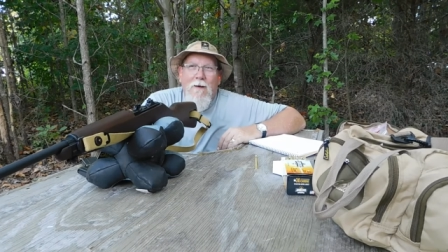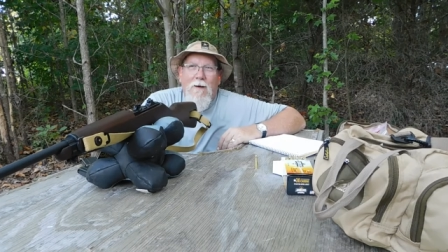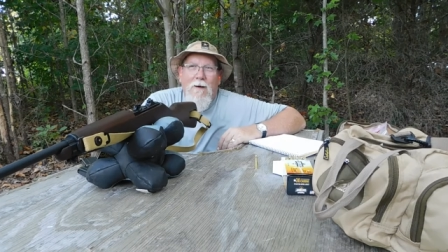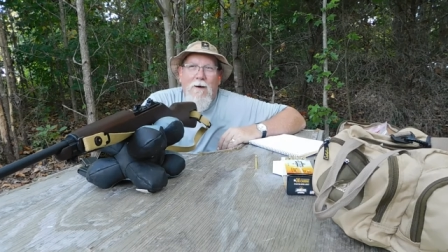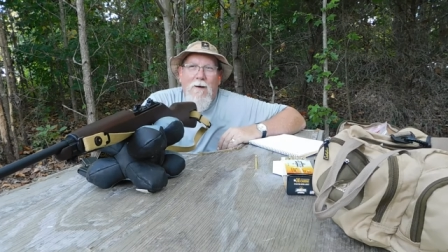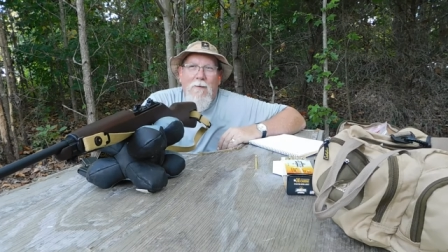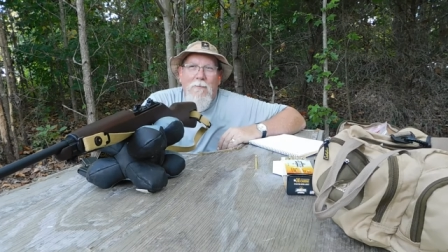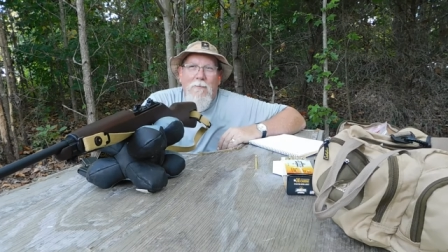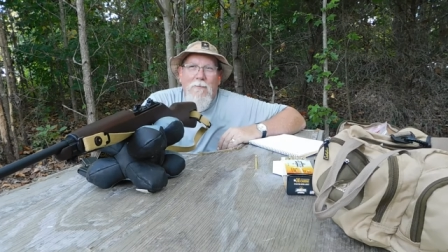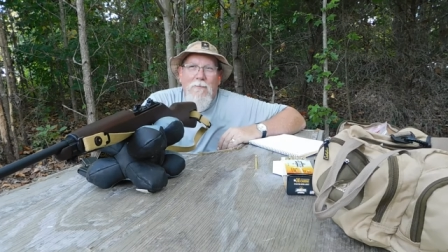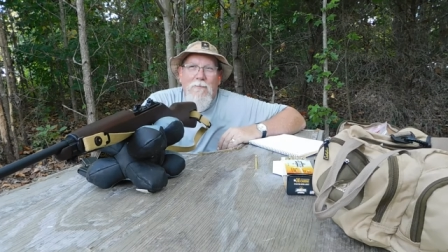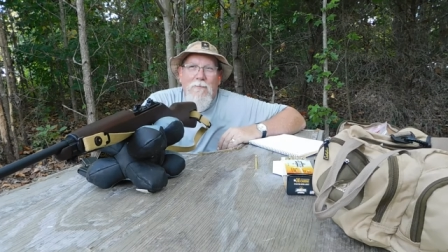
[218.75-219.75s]
um,
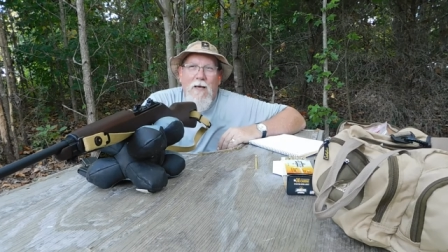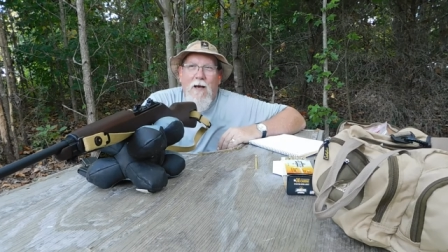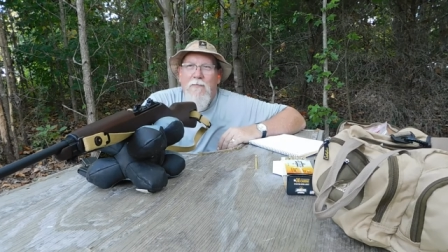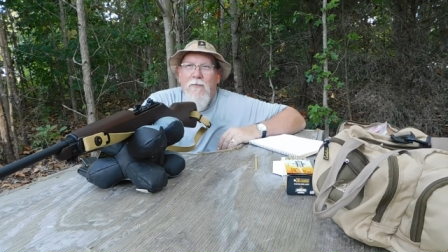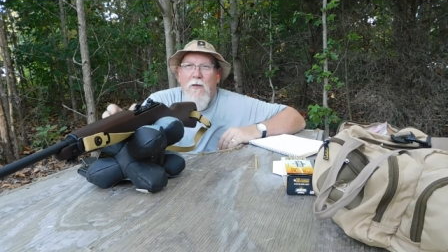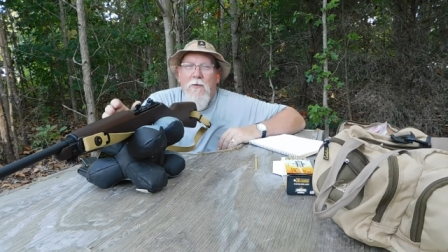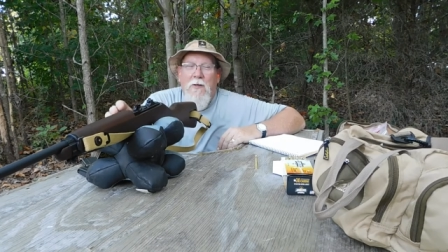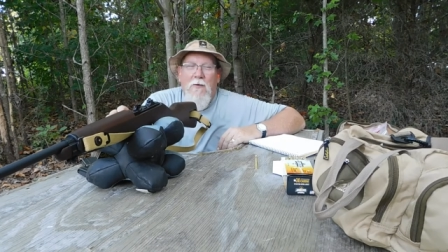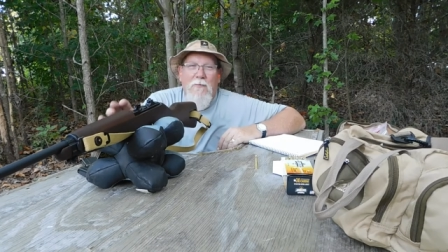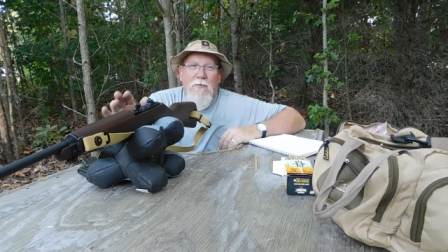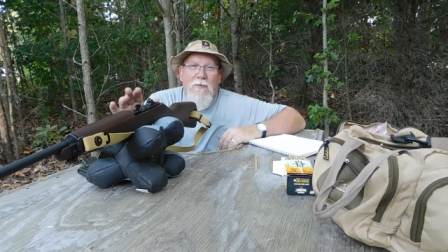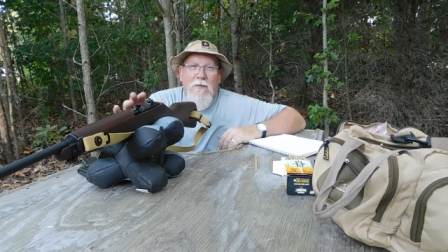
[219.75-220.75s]
yeah, I fell in love
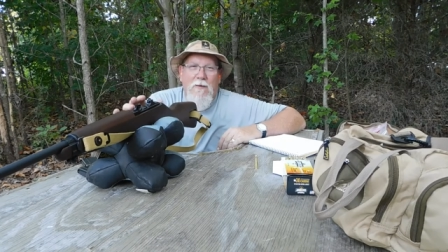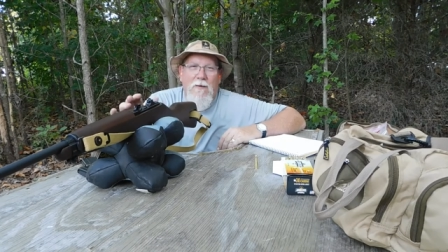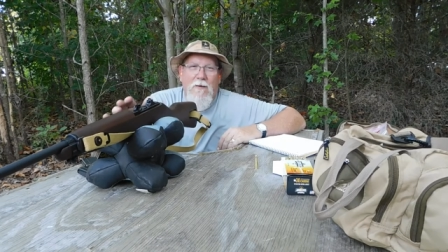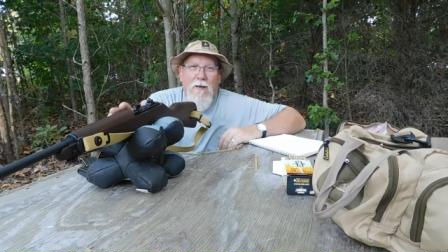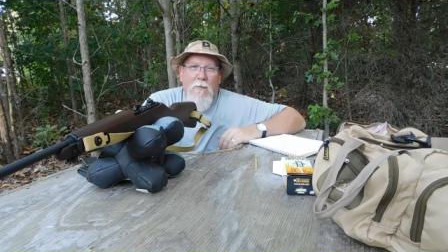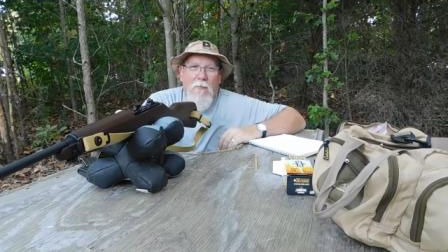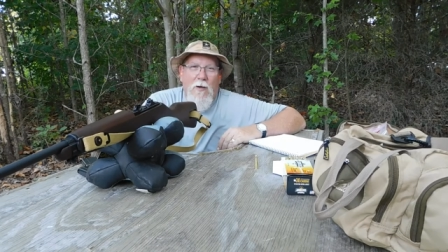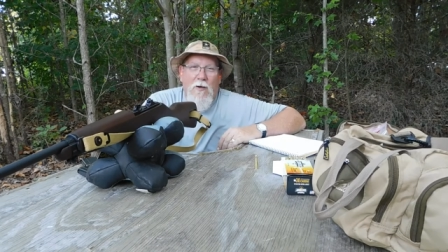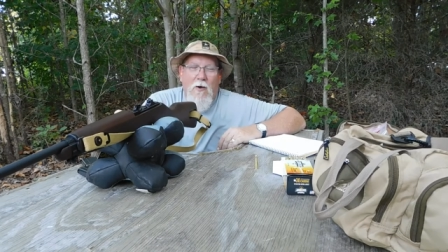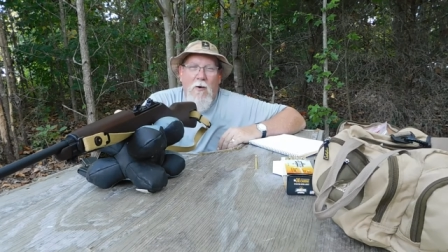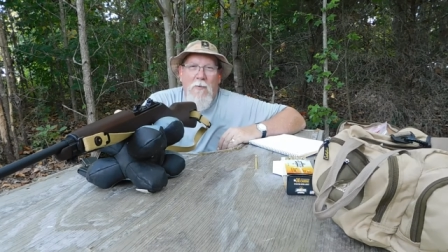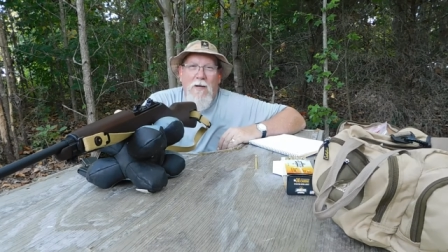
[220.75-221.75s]
with the M1
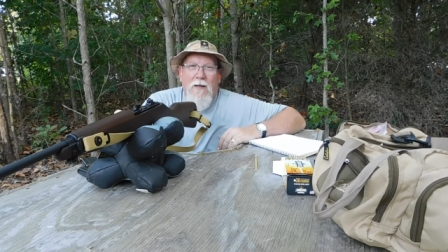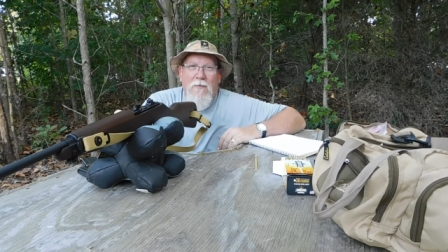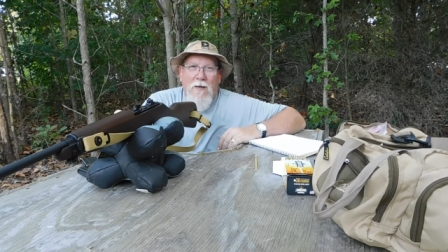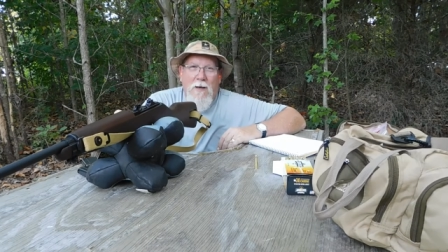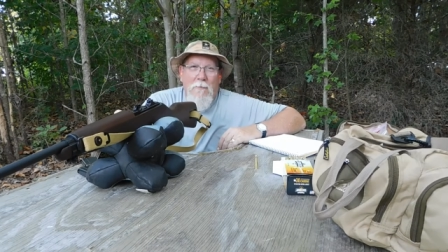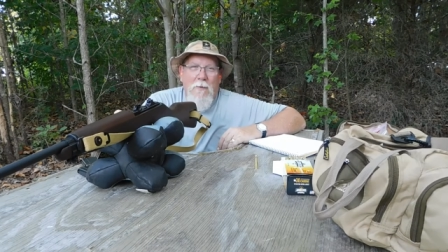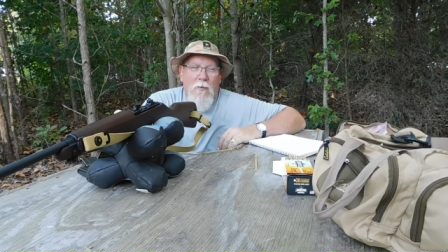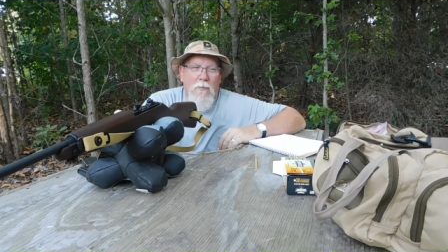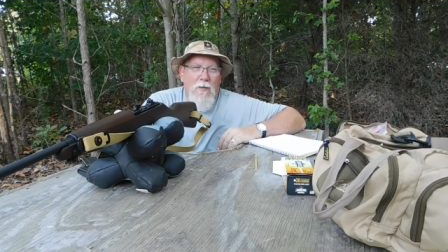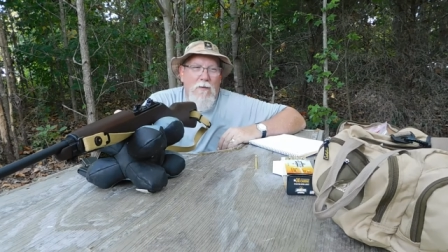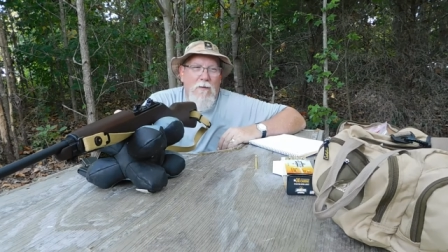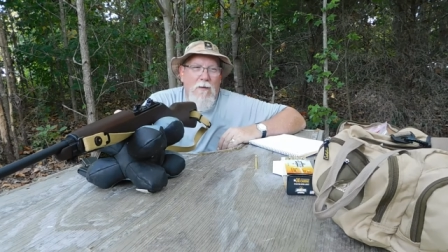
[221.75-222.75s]
carbine at that
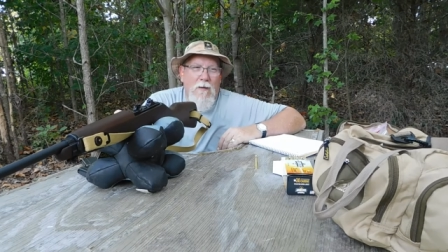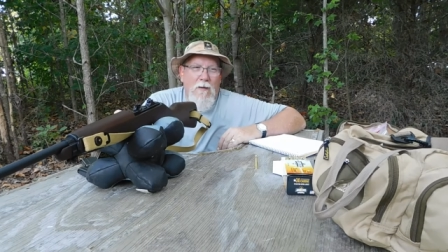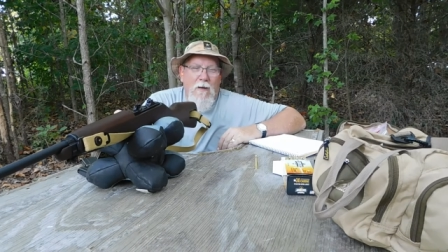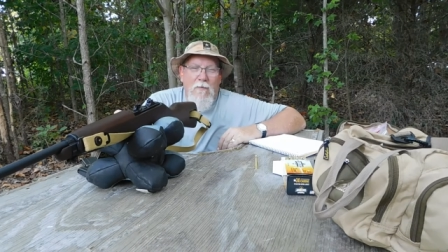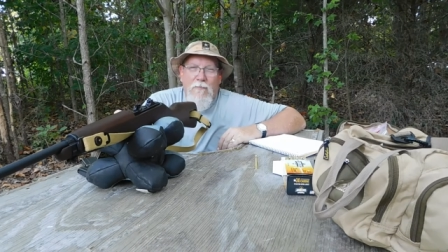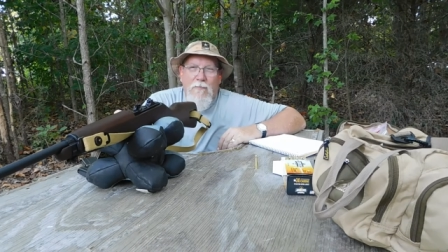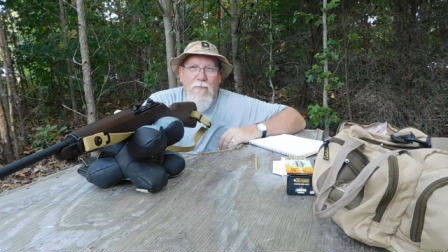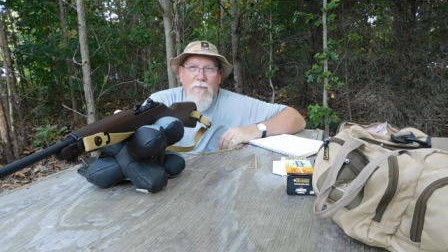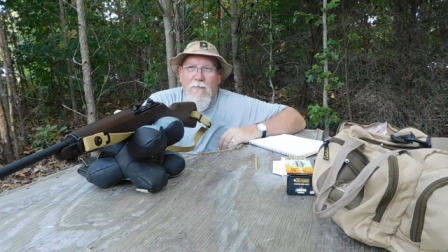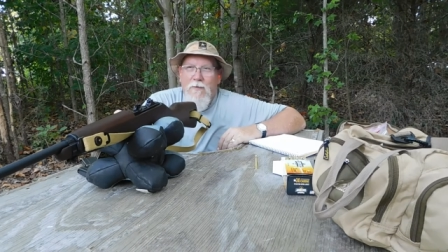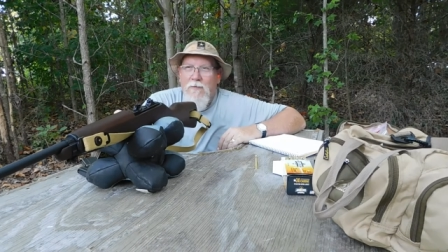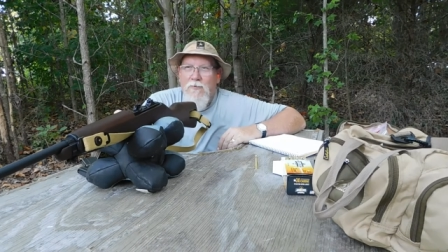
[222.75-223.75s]
moment, and I've
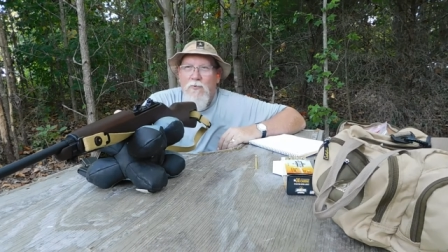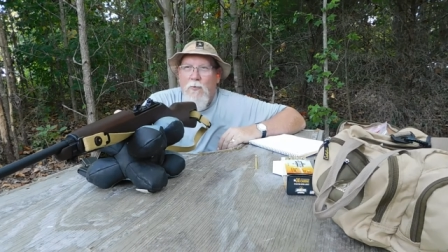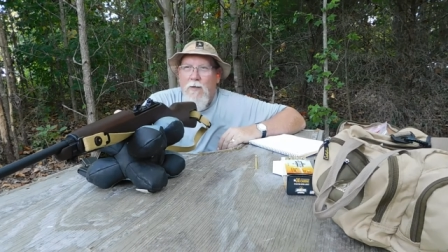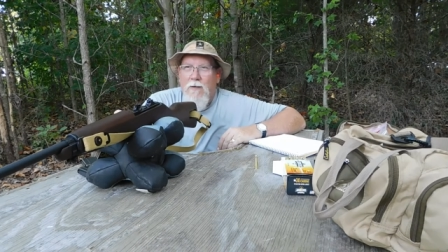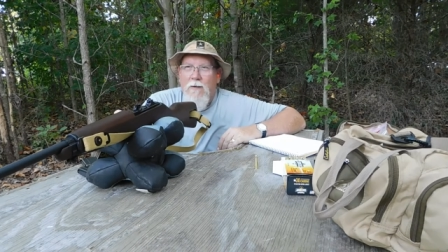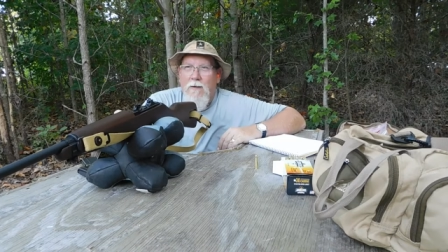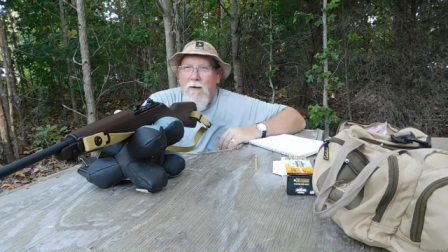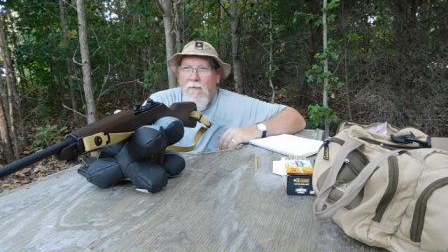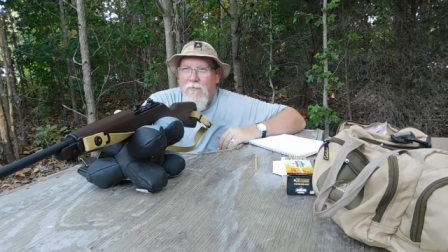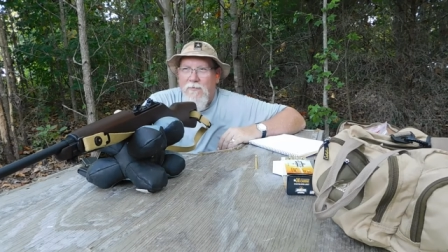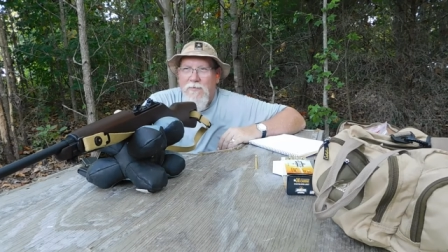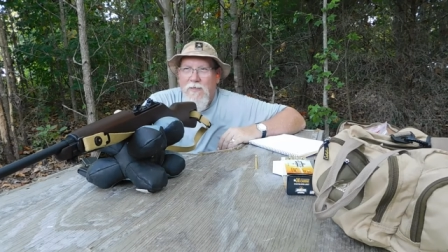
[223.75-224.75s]
enjoyed it
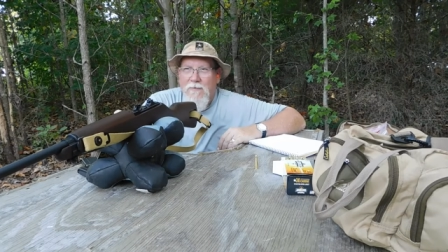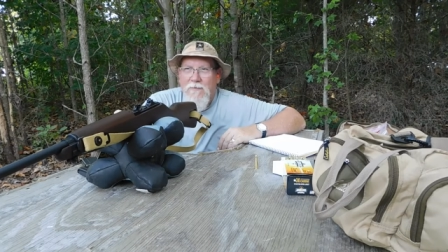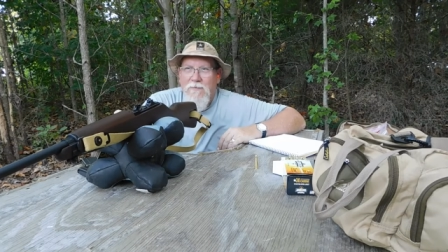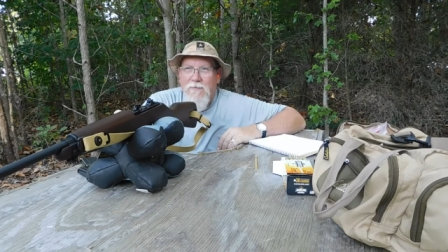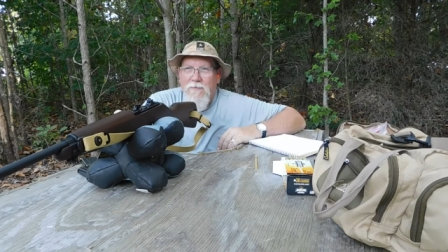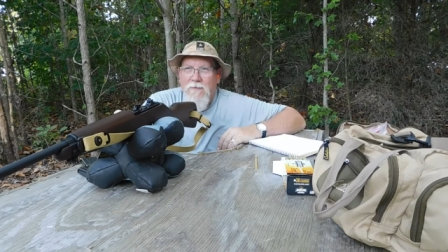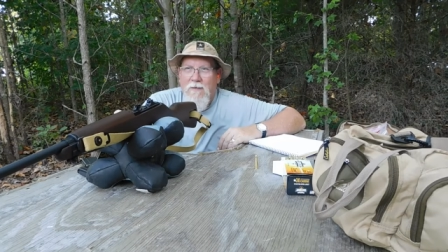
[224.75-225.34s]
ever since.